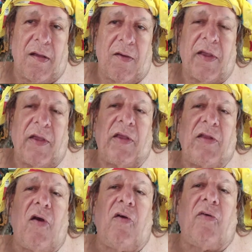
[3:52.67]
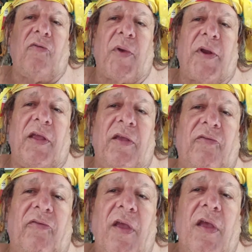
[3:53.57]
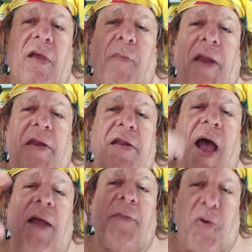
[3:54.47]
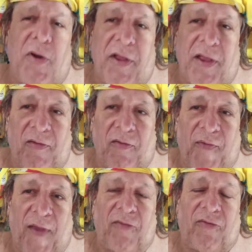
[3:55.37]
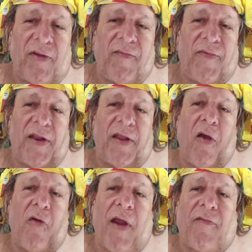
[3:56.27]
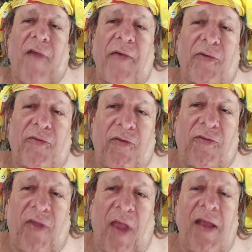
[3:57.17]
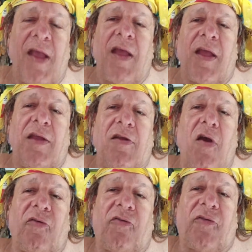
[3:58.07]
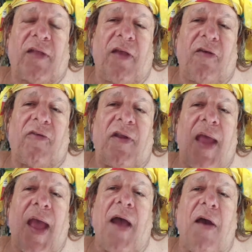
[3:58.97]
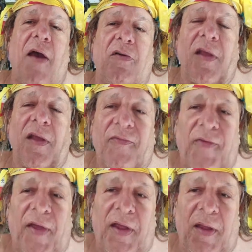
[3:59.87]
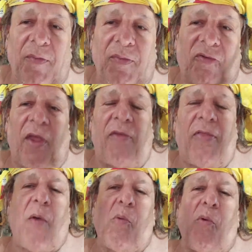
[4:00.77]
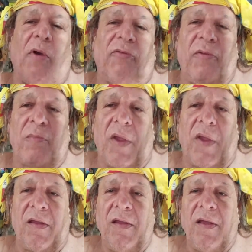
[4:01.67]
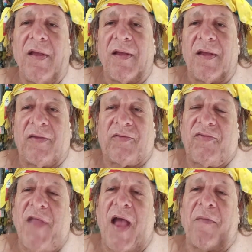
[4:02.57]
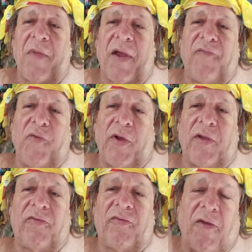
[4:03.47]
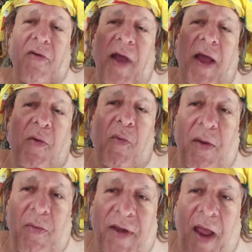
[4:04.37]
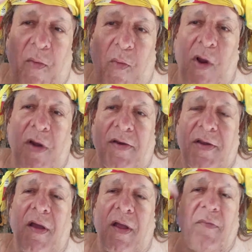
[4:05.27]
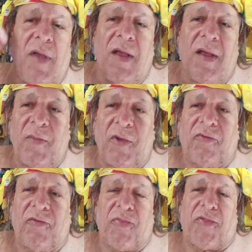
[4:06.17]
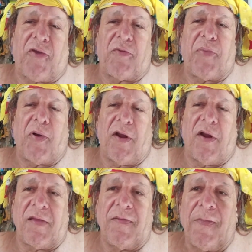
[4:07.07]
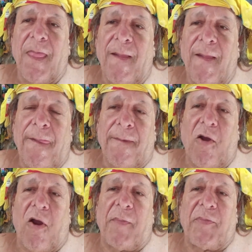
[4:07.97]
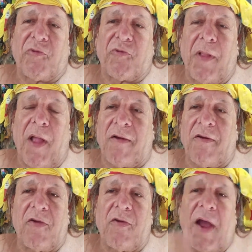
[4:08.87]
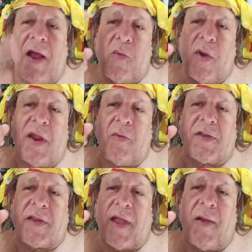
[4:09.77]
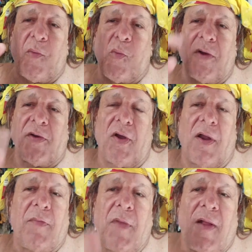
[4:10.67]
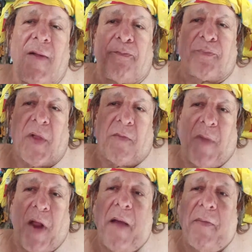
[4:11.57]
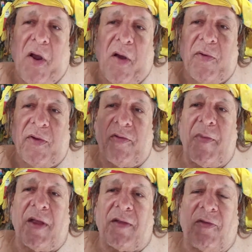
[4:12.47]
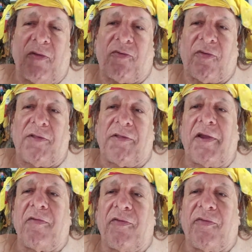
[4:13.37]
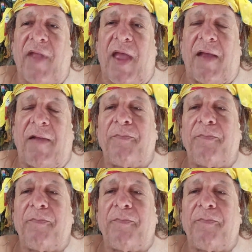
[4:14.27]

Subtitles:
he knows what he's, by not putting his face in the video, or I rather should say, he knows that there's an out for him to say, "That wasn't me, it's not my voice." Now, you got away with that one time, Mr. Third Party Garbage Blogger. You got away with that one time. But I'm going to make this clear as day.